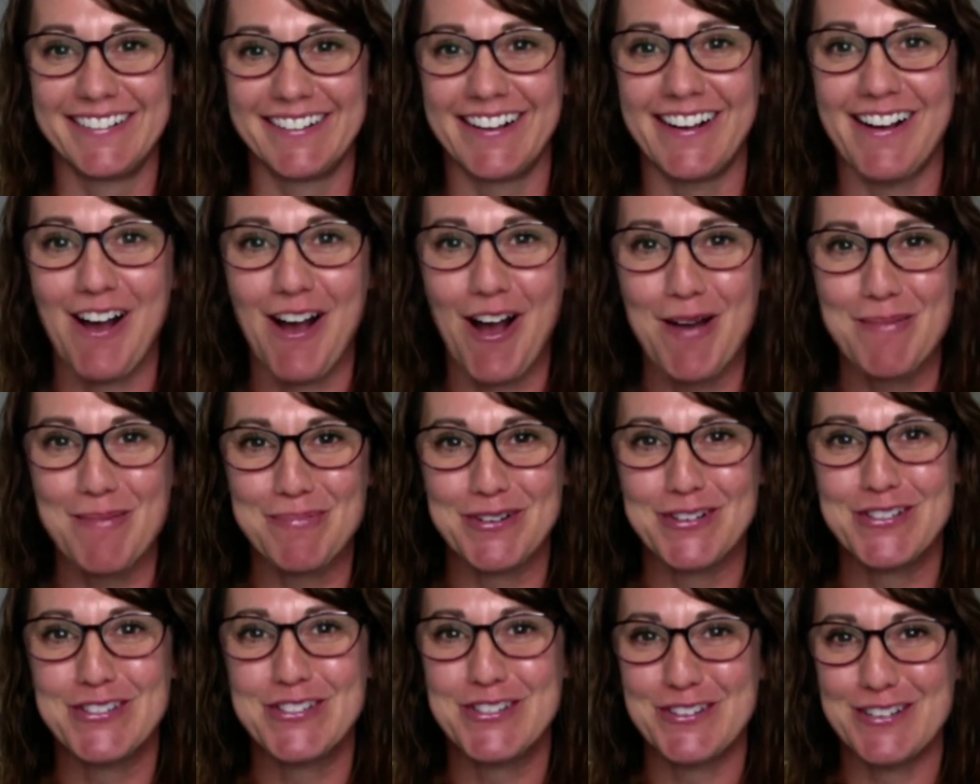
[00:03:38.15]

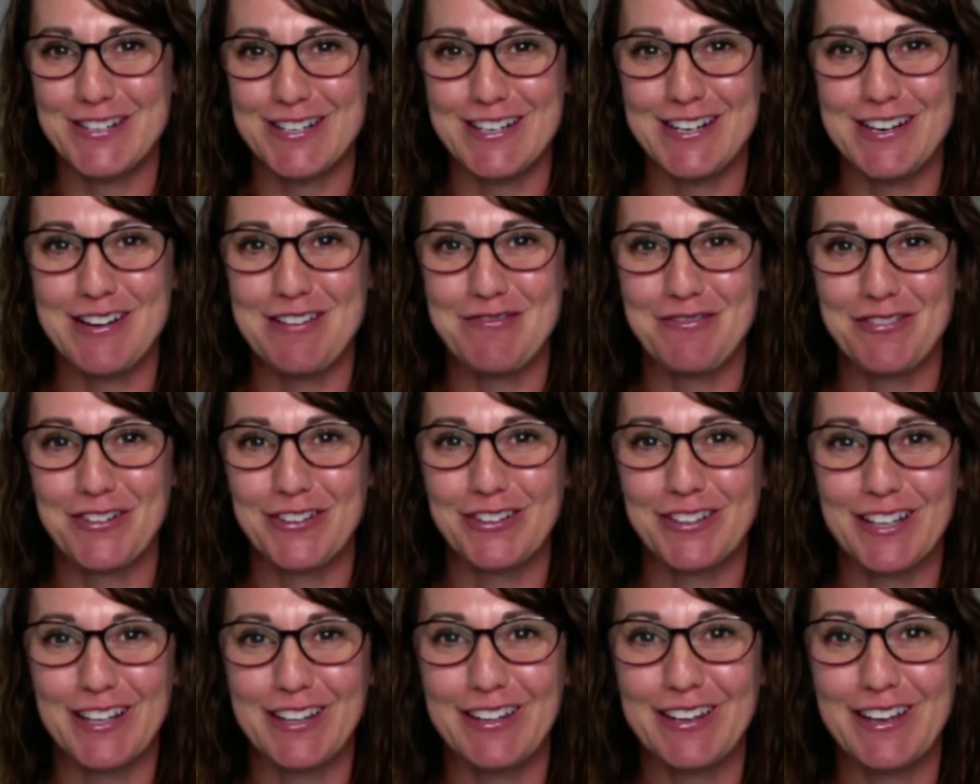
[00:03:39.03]
opportunity for
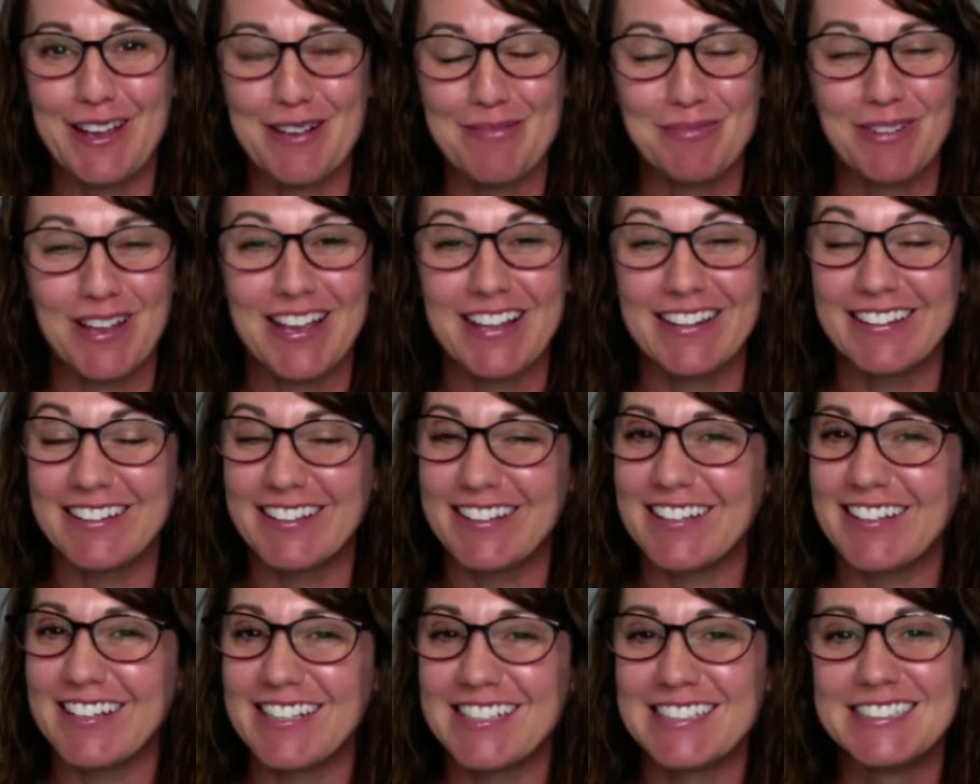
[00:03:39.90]
Lily. I'm like,
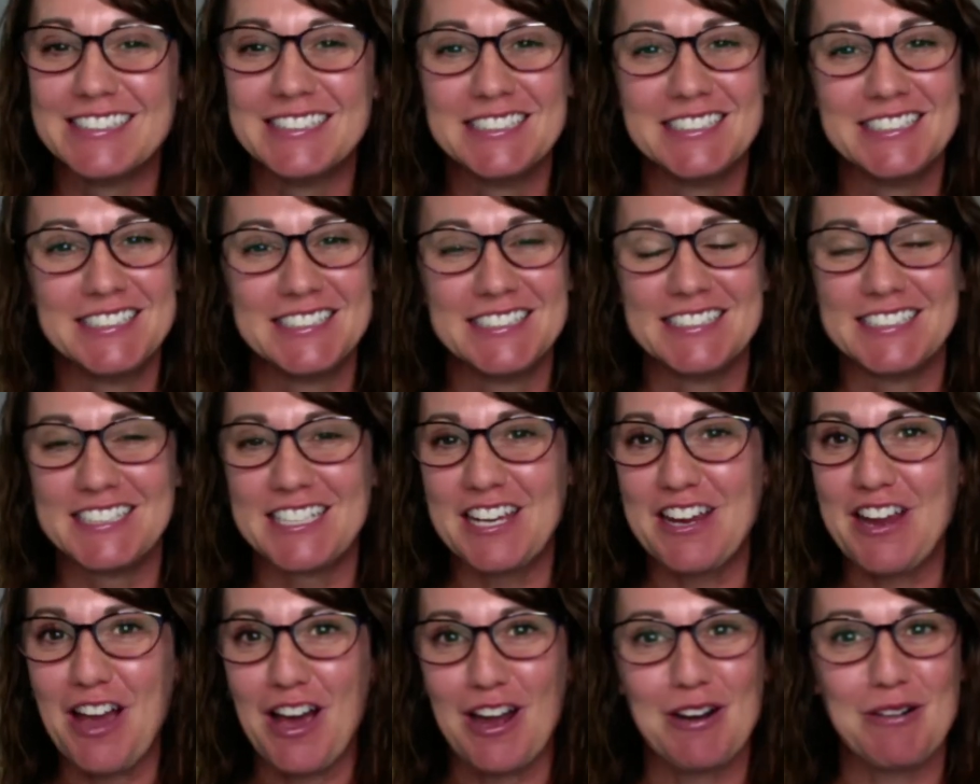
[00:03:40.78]
Lily, you
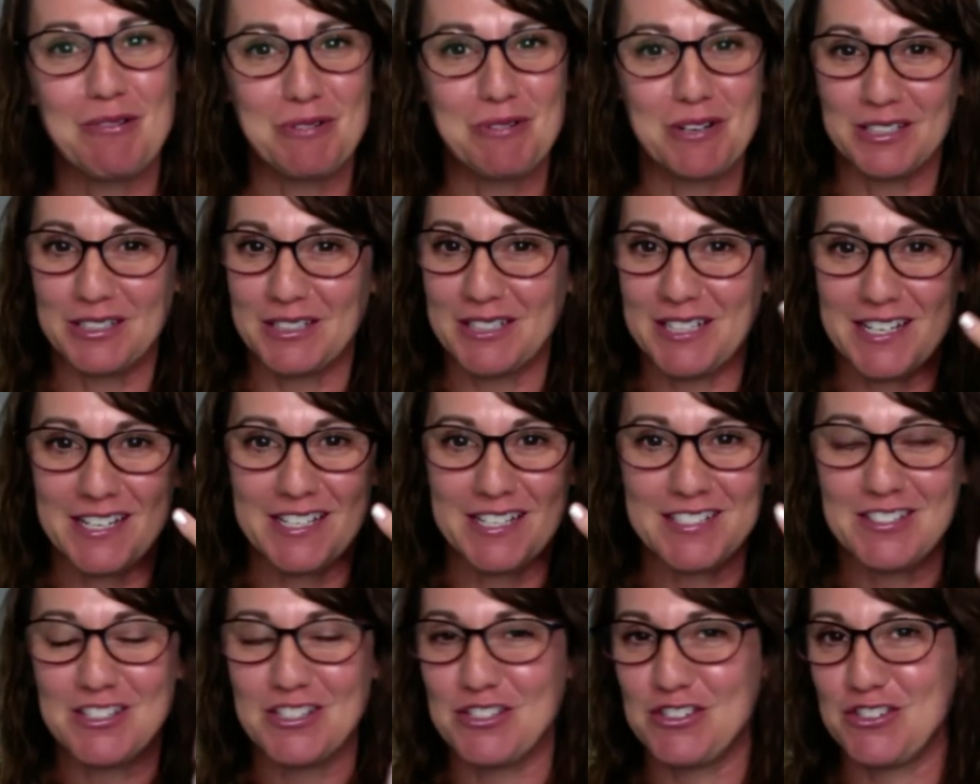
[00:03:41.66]
gotta really
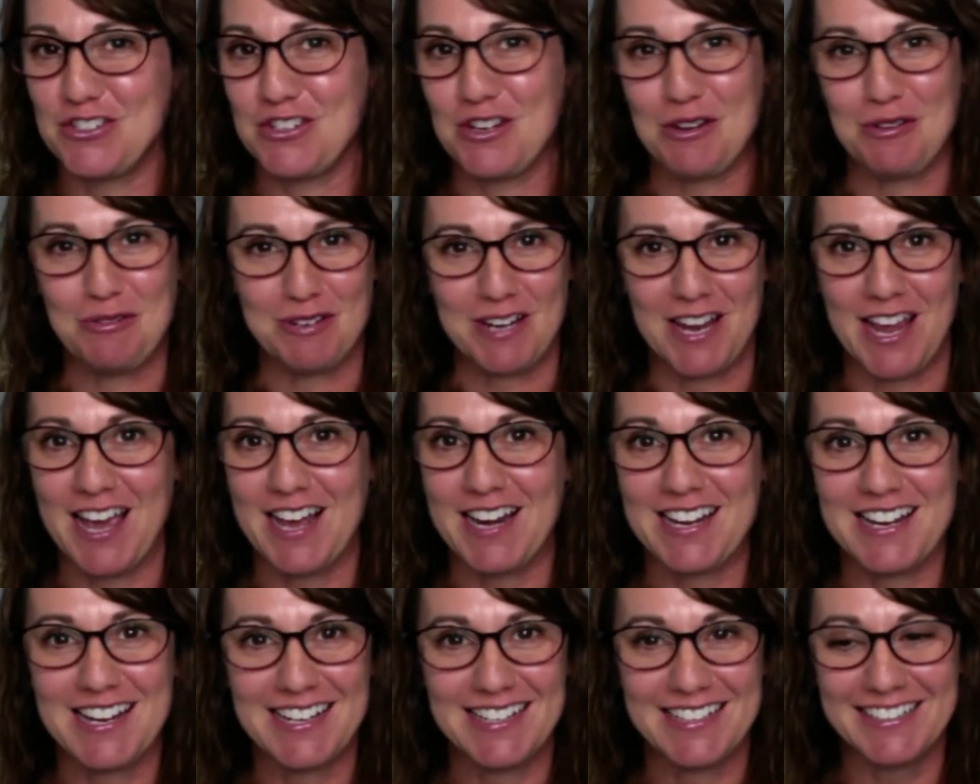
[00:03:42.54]
just show
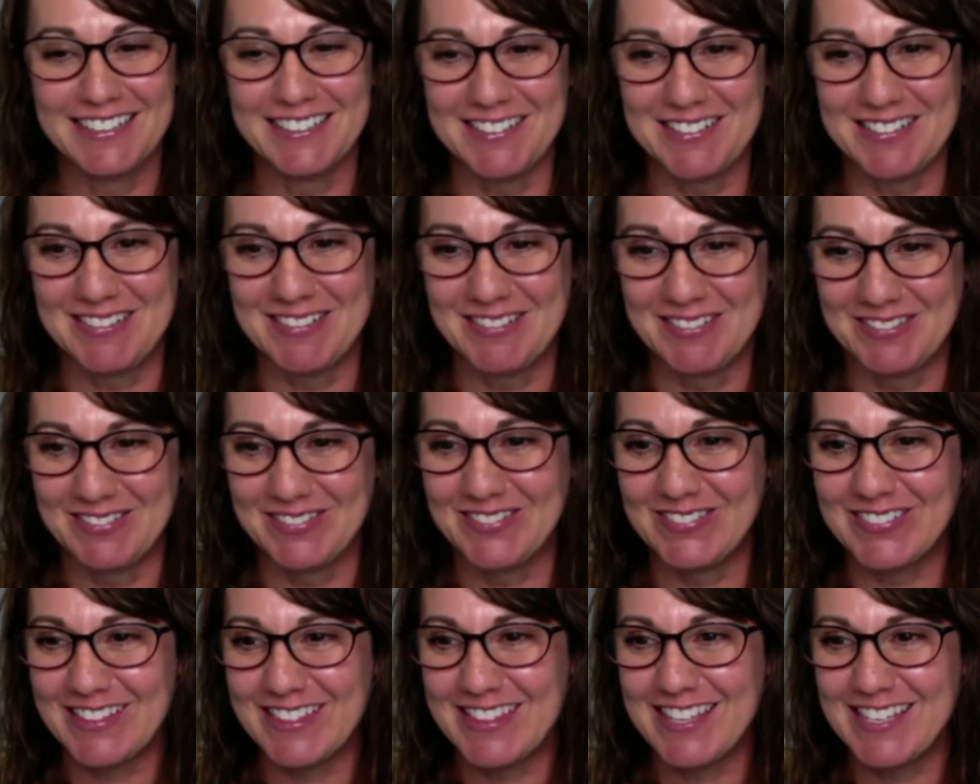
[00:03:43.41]
Daddy
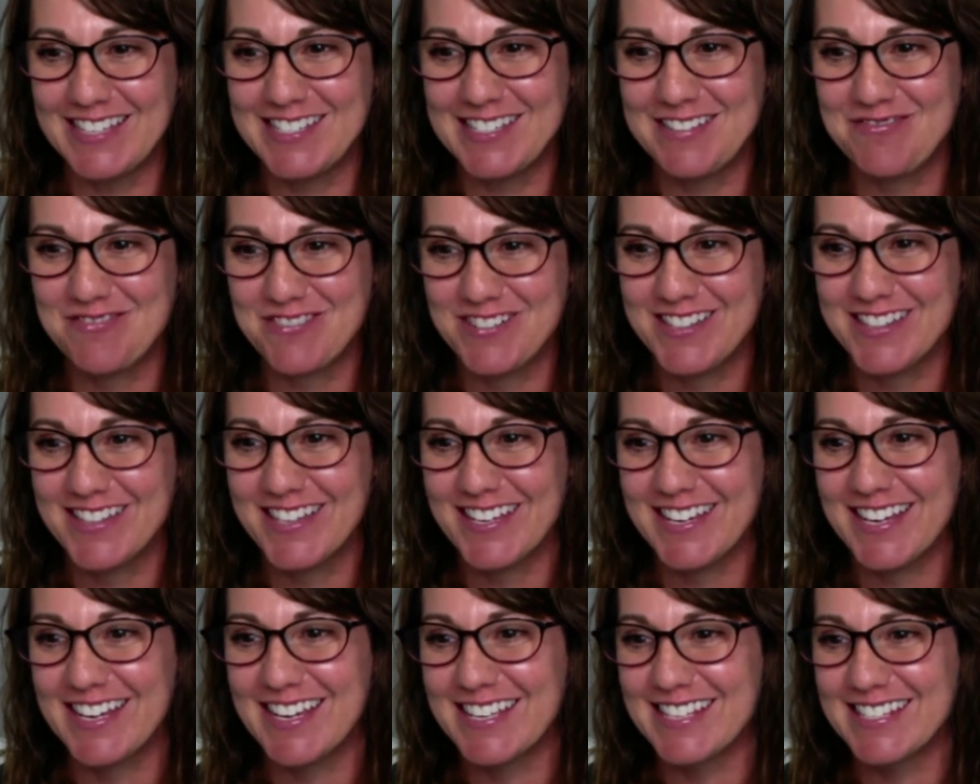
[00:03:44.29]
what the different
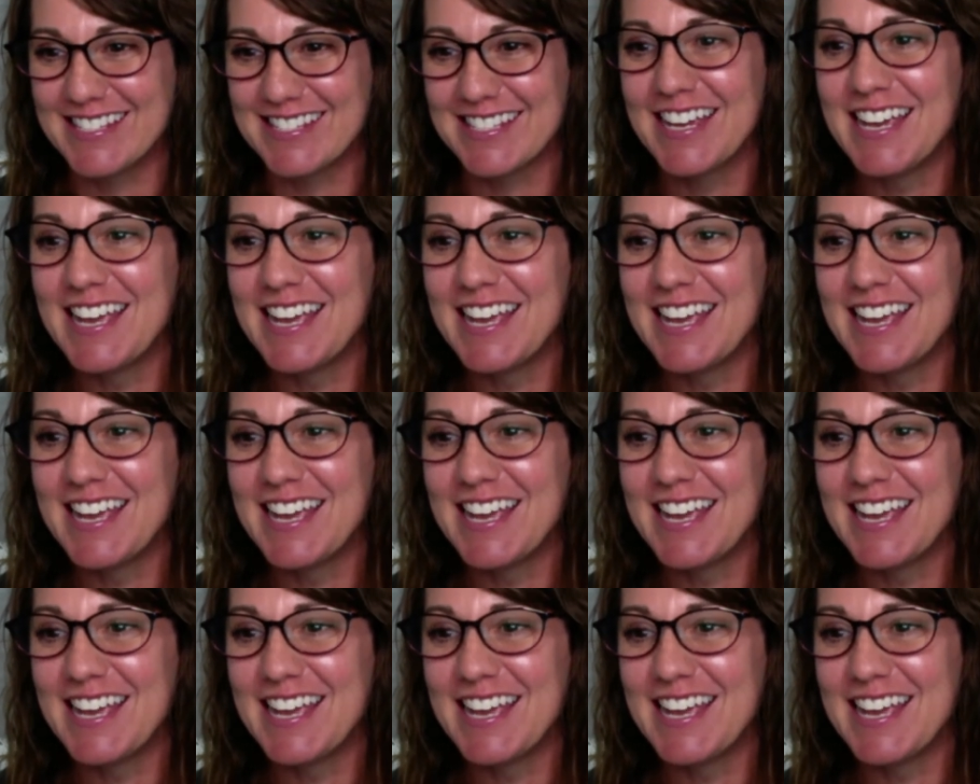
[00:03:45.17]
thing is.